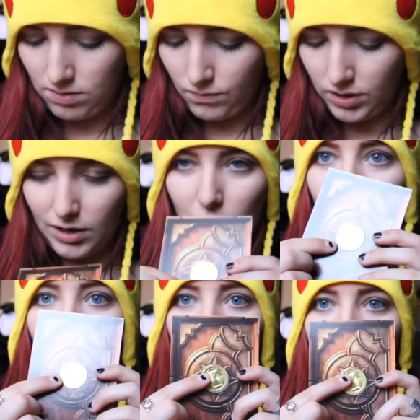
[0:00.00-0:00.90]
With a
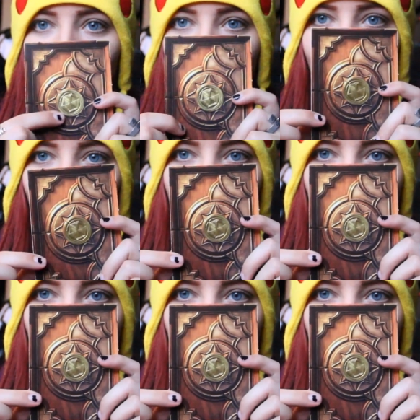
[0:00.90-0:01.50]
gold thing on